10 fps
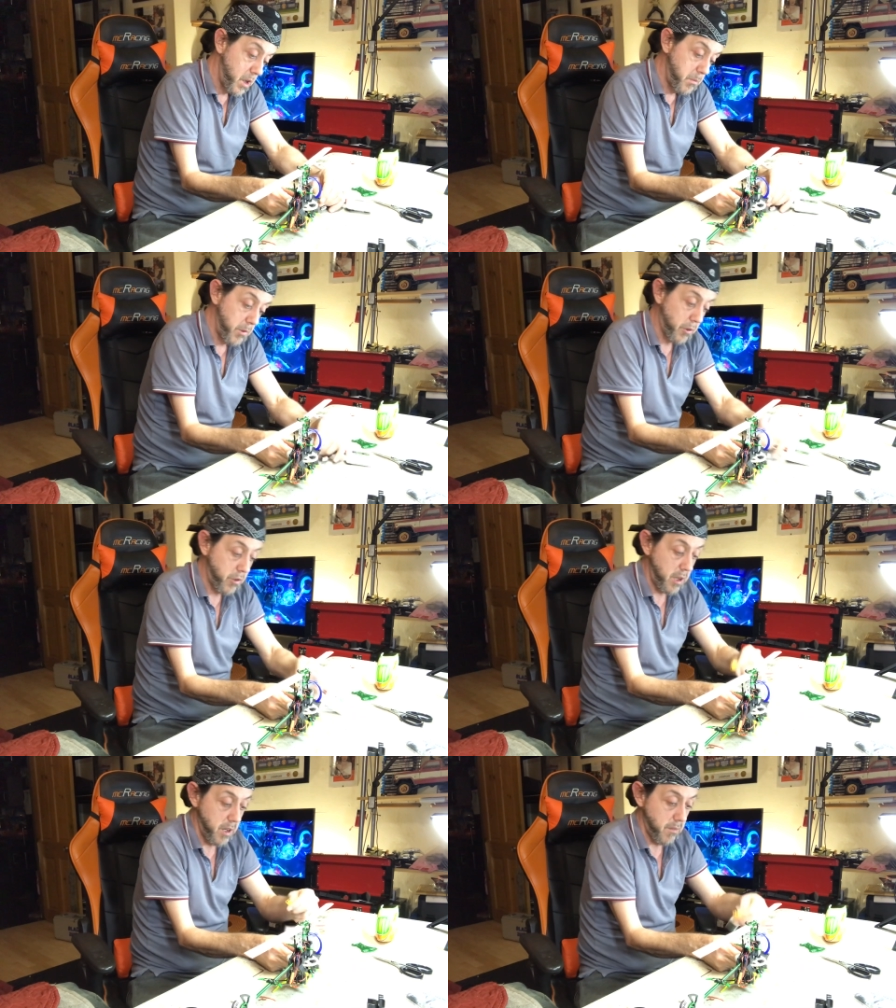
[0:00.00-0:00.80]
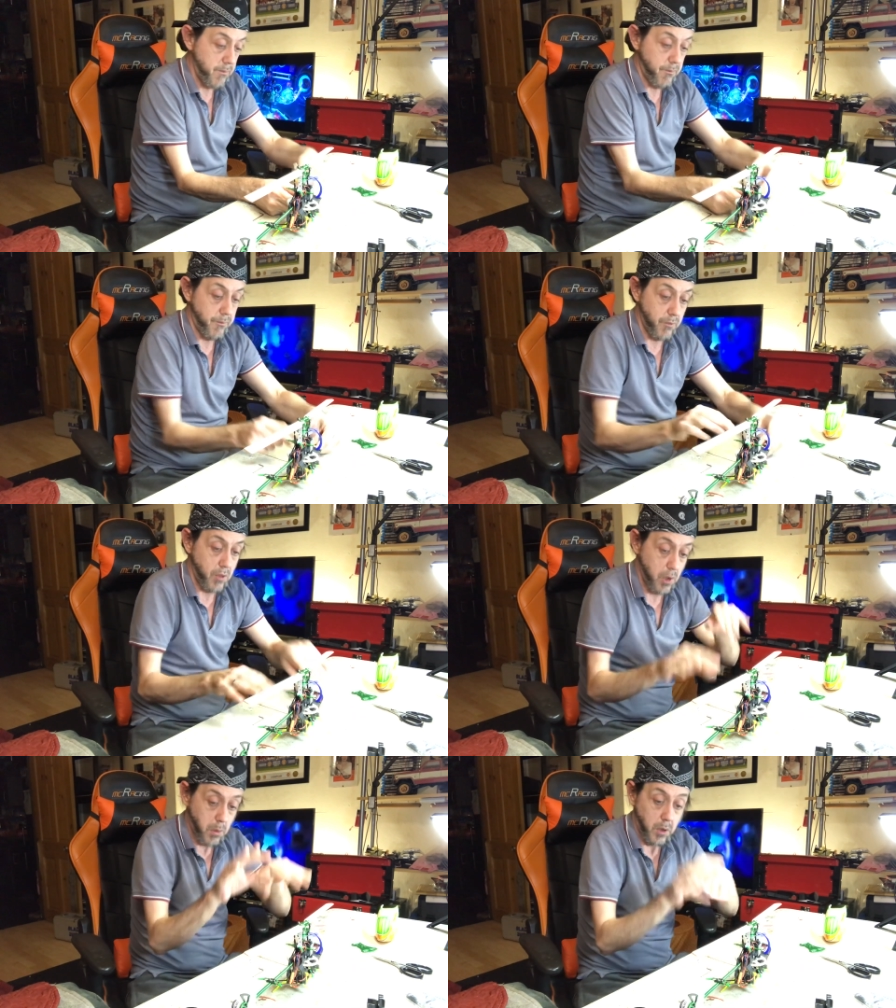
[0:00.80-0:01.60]
You'll see it
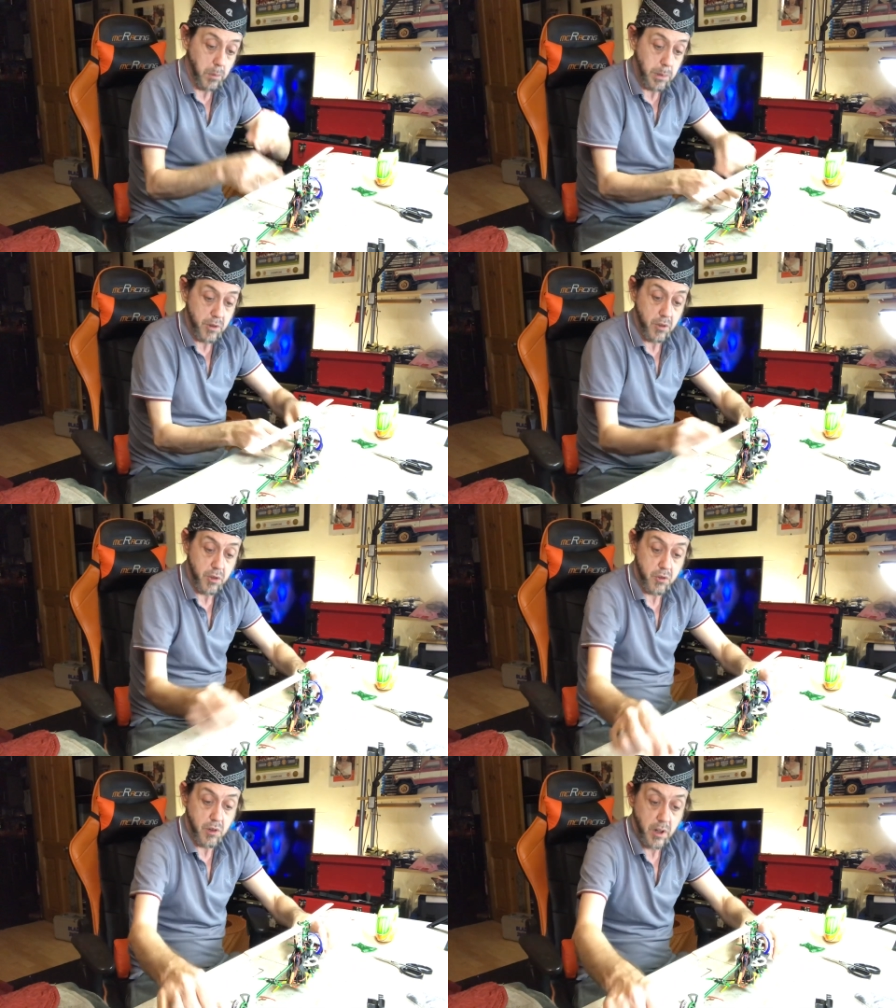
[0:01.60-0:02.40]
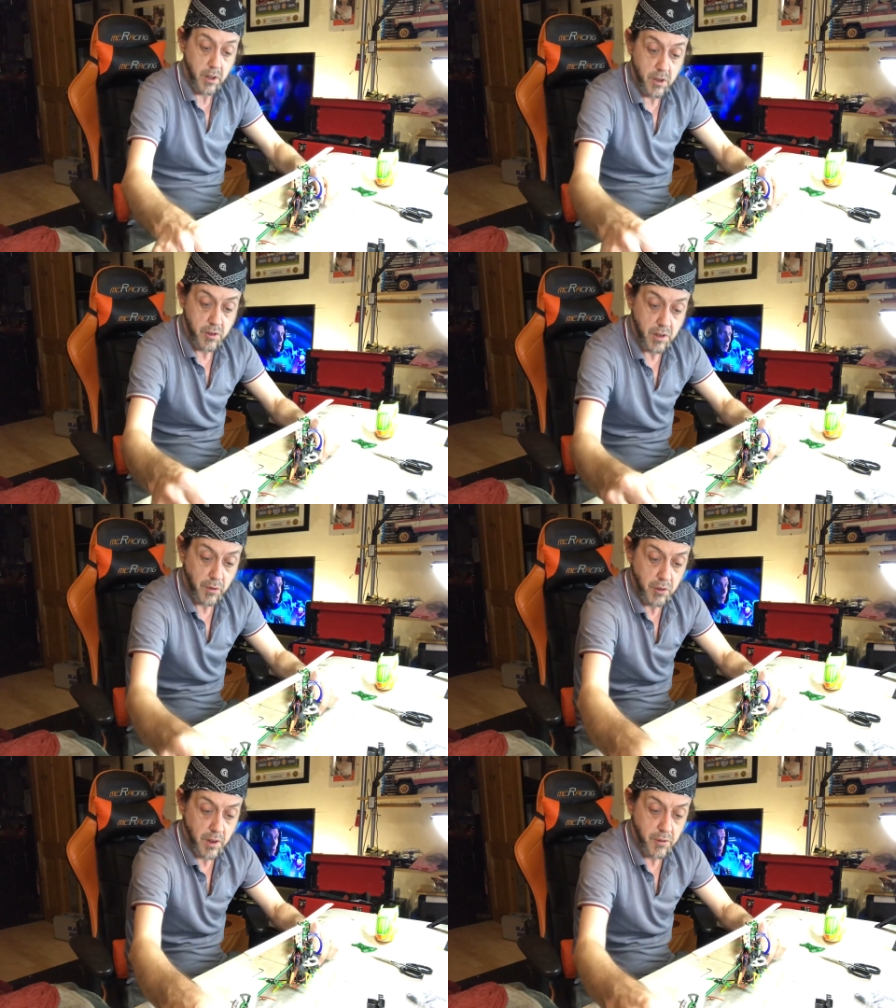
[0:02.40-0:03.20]
do all the business trying to
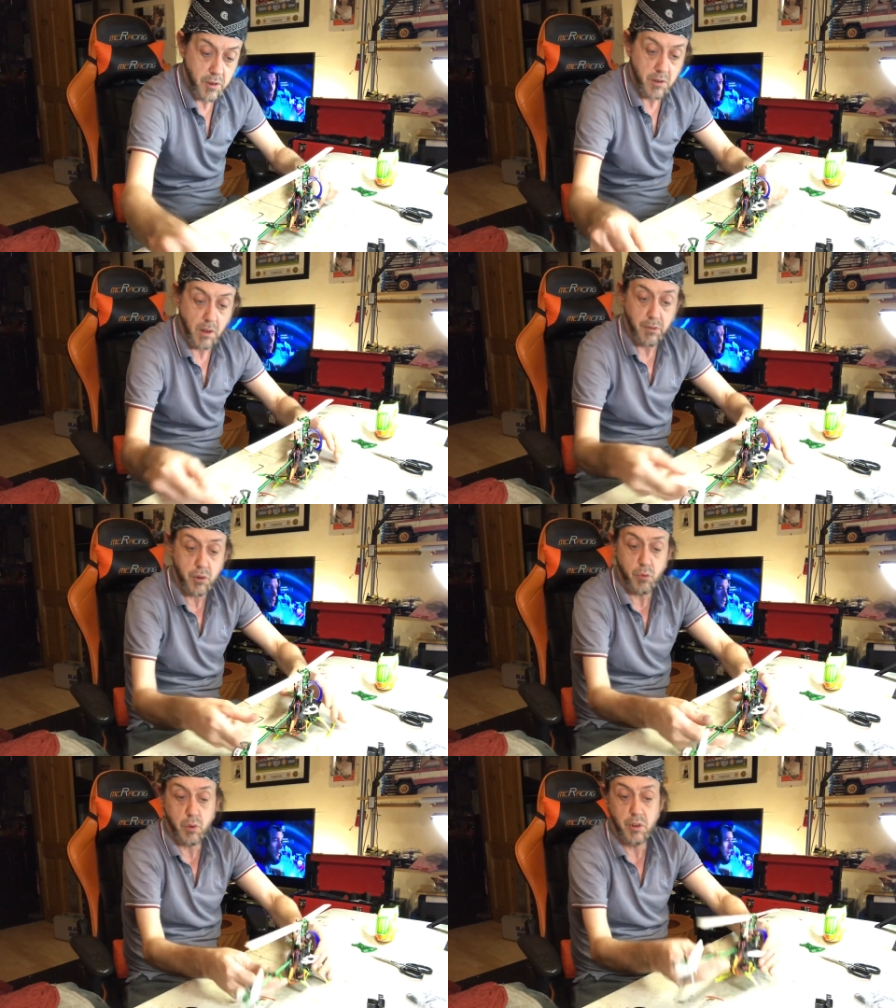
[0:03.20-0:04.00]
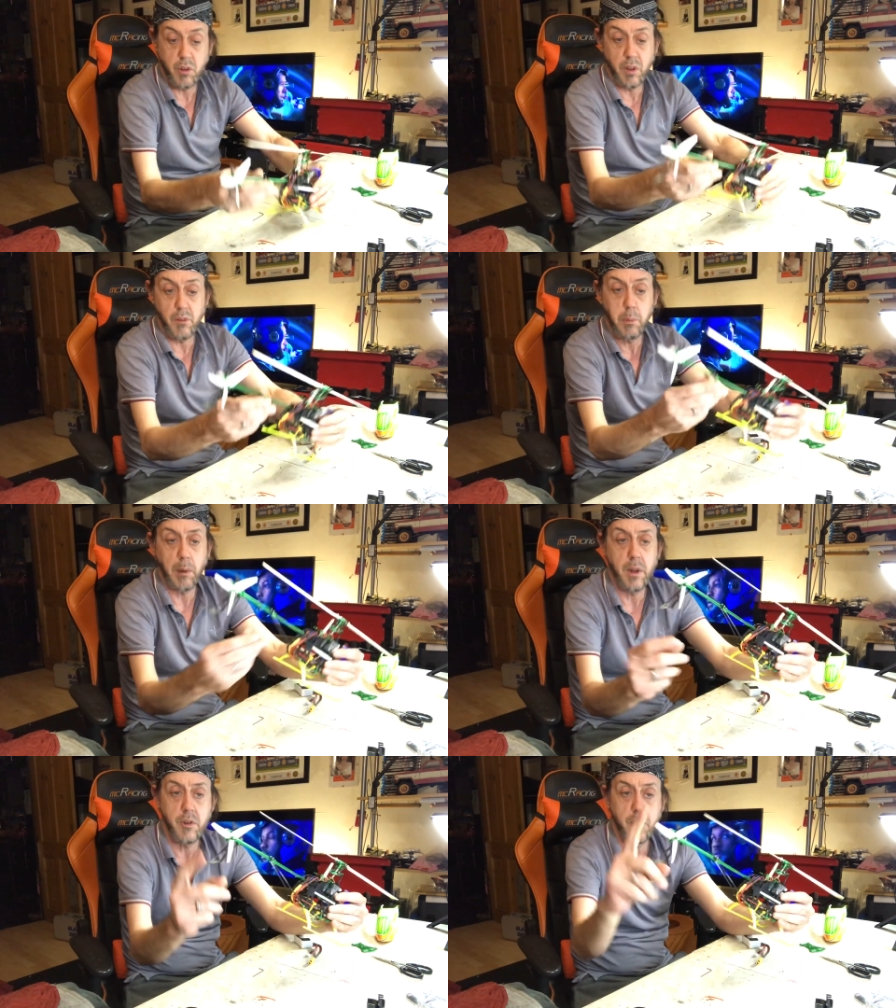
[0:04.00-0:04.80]
self-center itself. I just recently
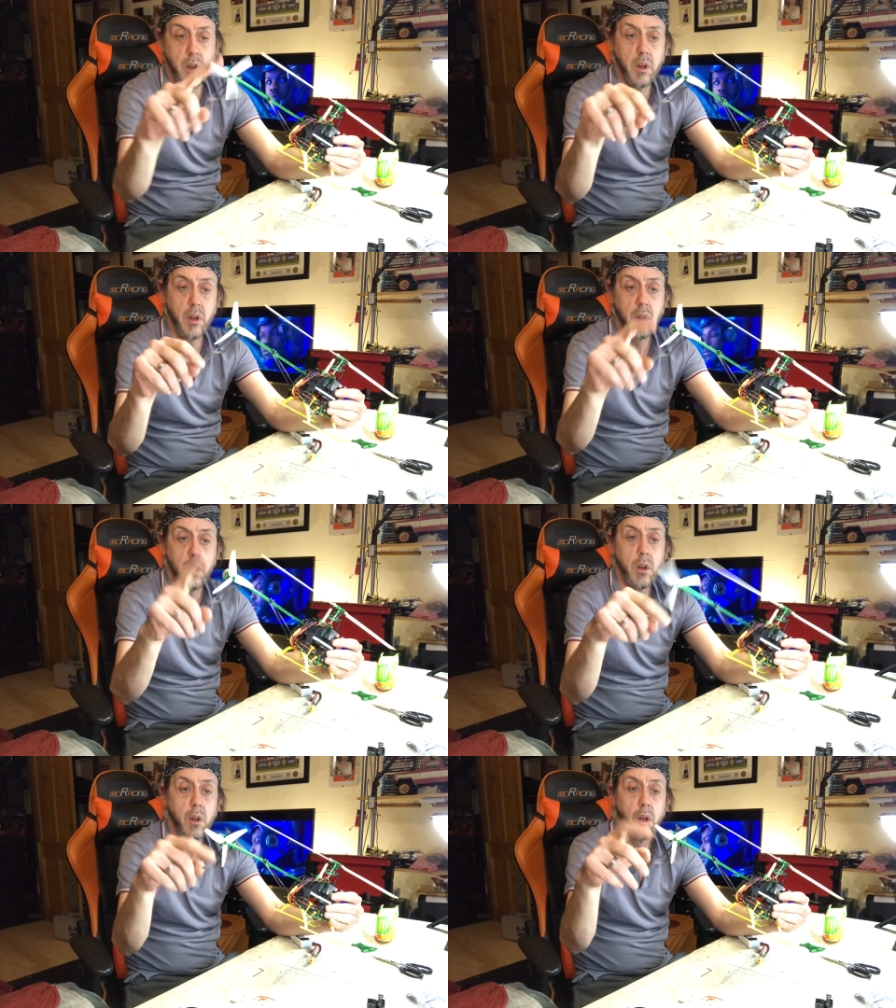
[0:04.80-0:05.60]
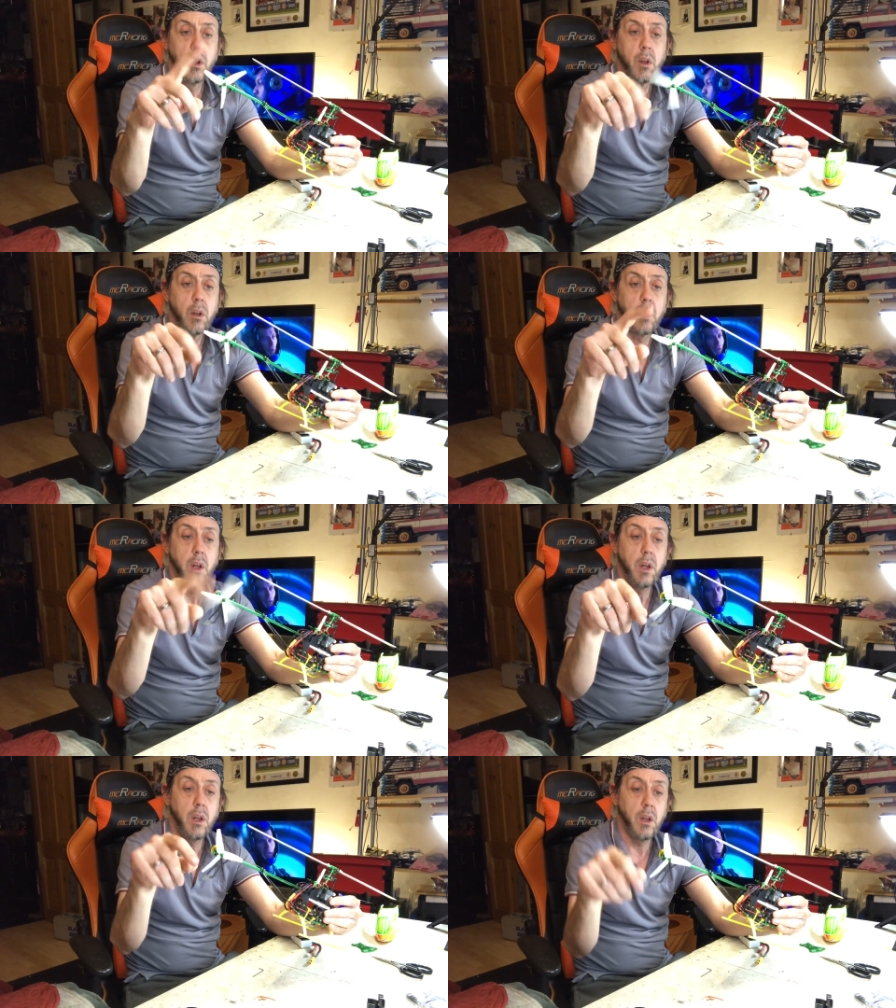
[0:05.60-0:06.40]
replaced the